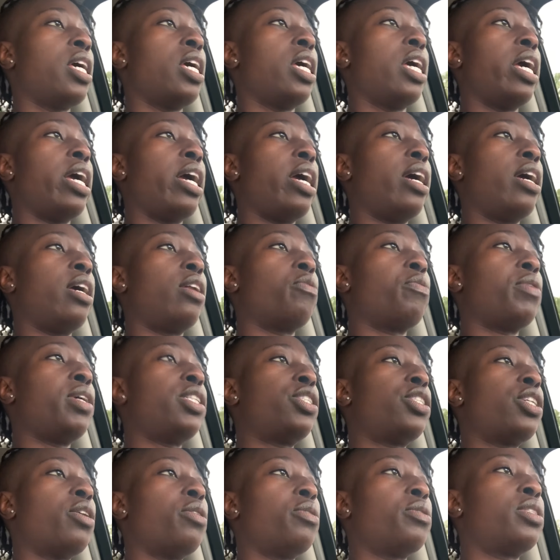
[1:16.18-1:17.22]
And we
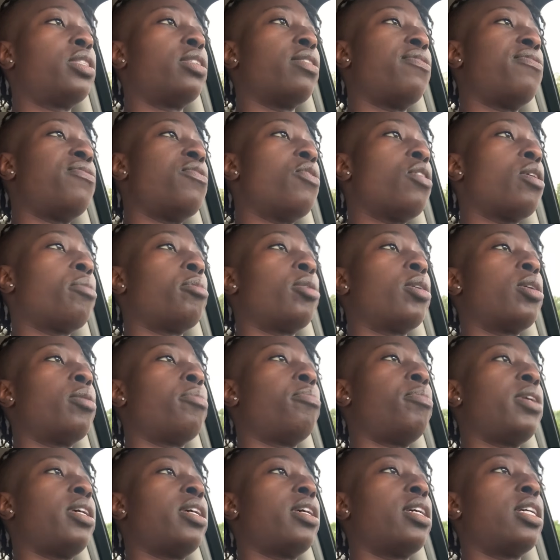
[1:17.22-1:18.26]
chose the former
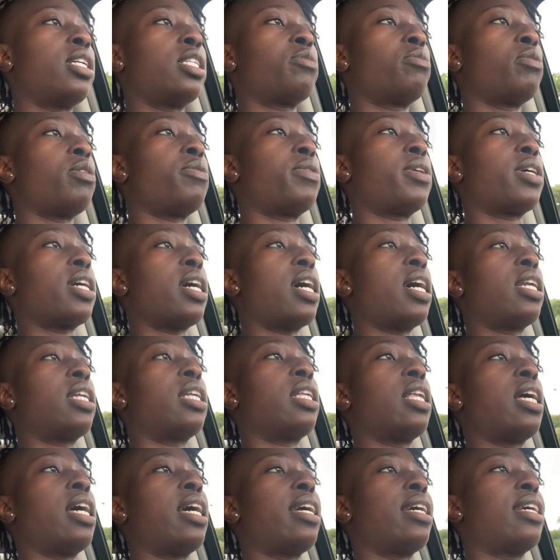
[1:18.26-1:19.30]
because we were kind
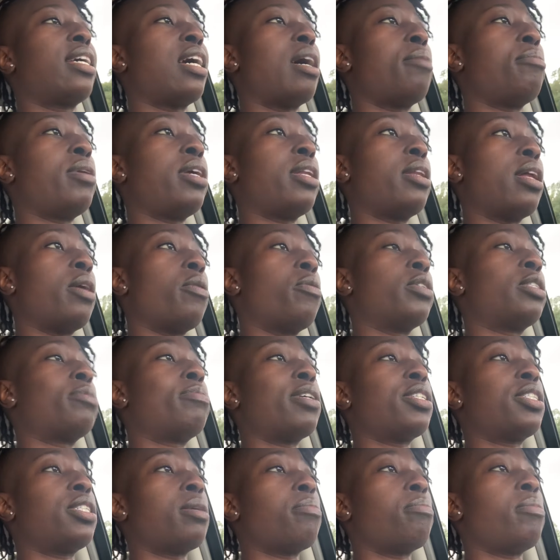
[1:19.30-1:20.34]
of like,
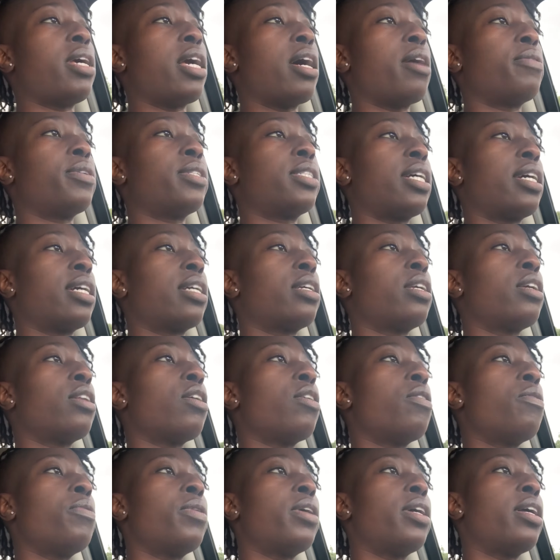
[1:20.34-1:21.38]
especially me, I was like, you
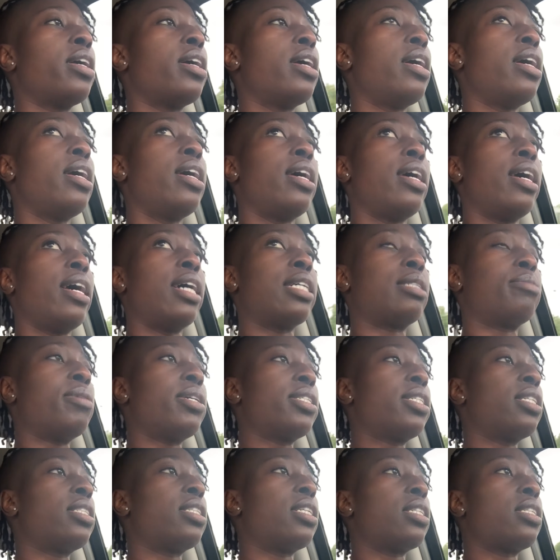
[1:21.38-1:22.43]
know what? As
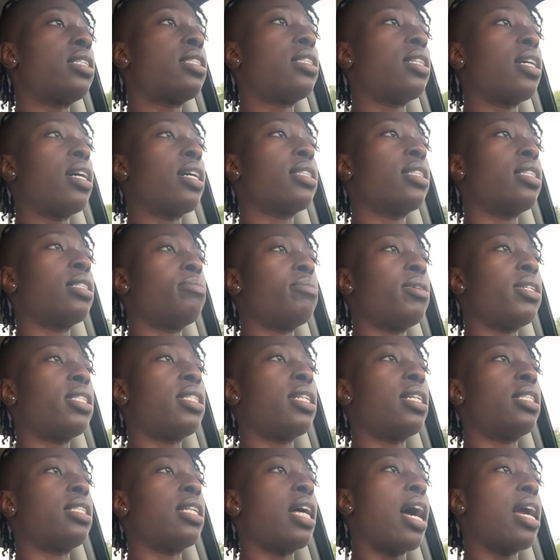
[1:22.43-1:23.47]
much as it sucks, as much
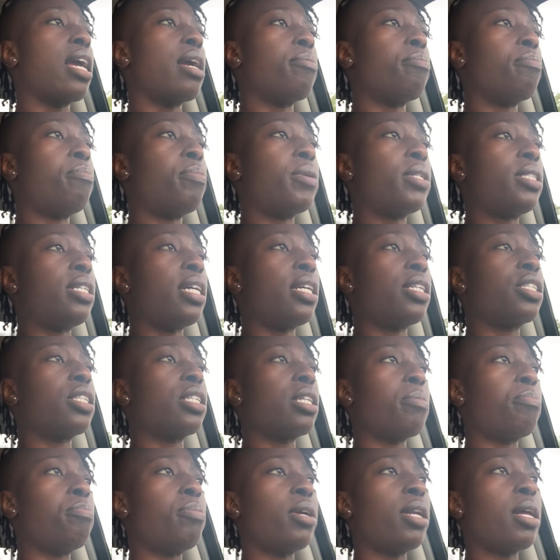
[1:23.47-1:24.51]
as I am
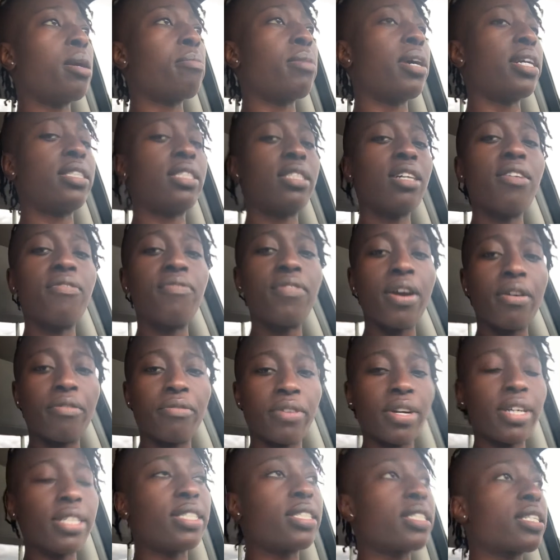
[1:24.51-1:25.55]
potentially putting myself at
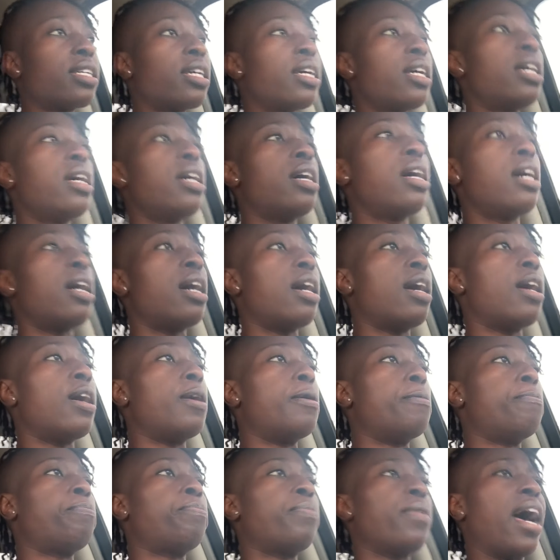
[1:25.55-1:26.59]
risk,
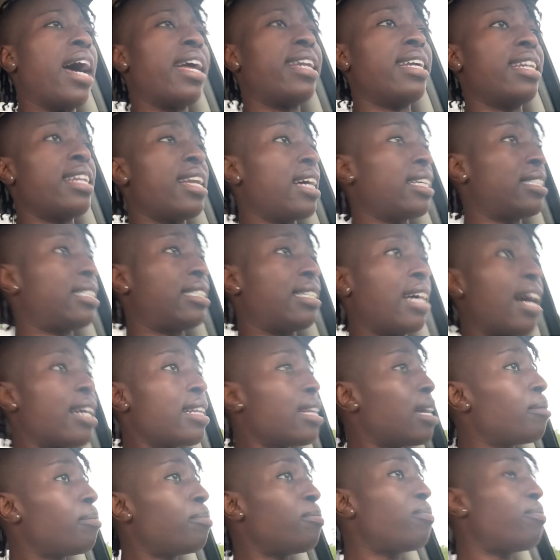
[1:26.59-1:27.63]
I did not
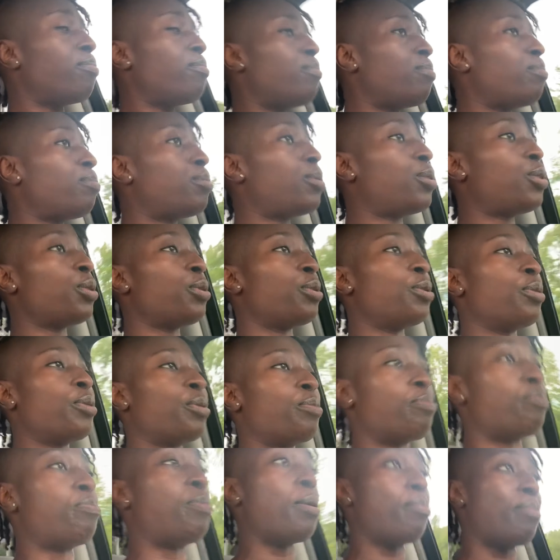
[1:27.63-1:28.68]
sign up to
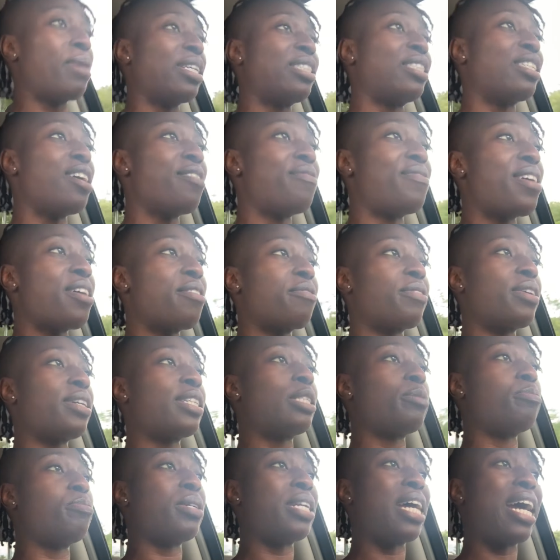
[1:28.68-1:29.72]
put myself at
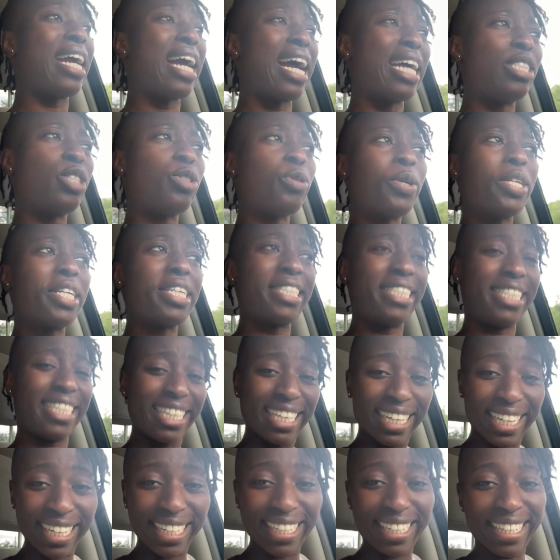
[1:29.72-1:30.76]
risk, but I sort of
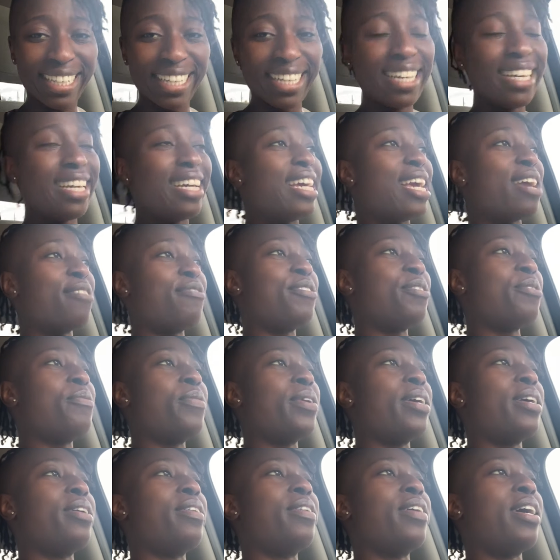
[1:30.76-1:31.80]
did, if you
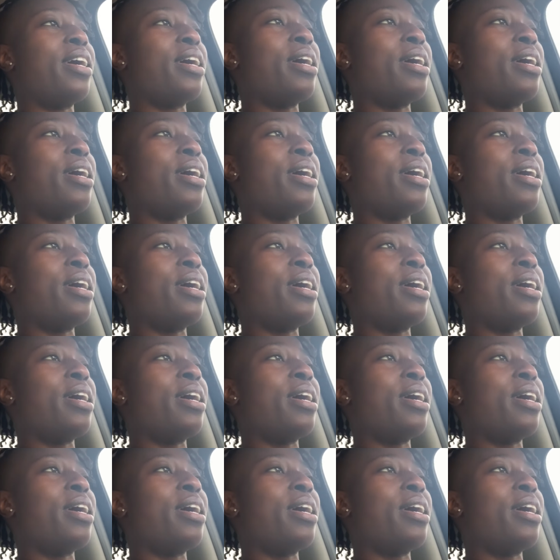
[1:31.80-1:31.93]
will.